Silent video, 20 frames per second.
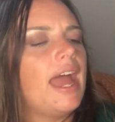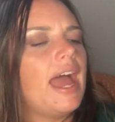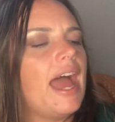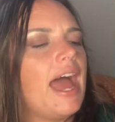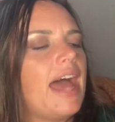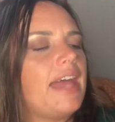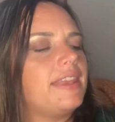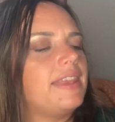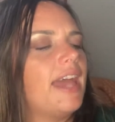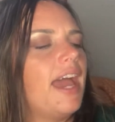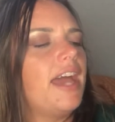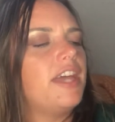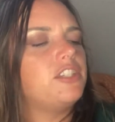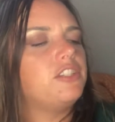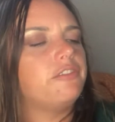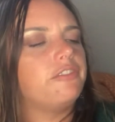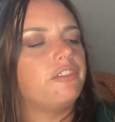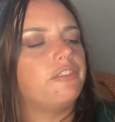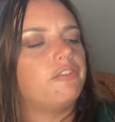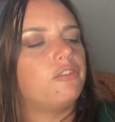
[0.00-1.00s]
at the edge
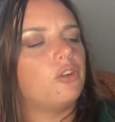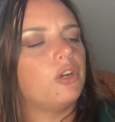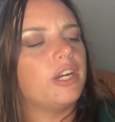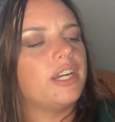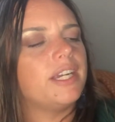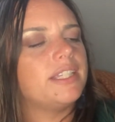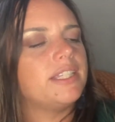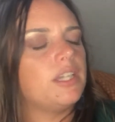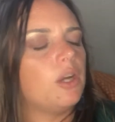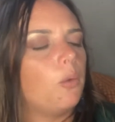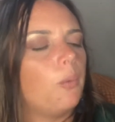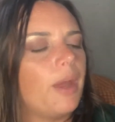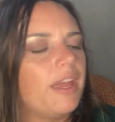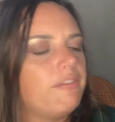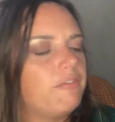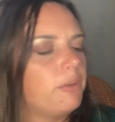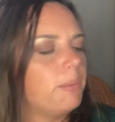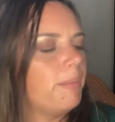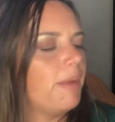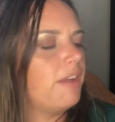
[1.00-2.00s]
of the forest away
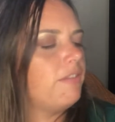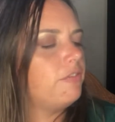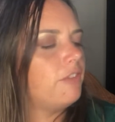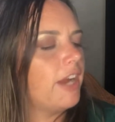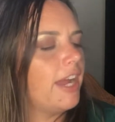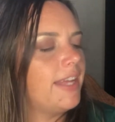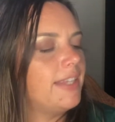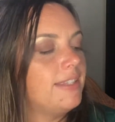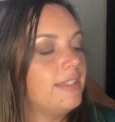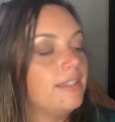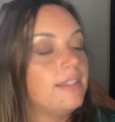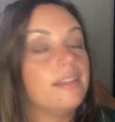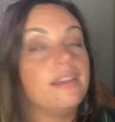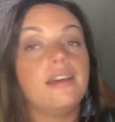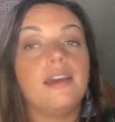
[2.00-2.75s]
from my friends?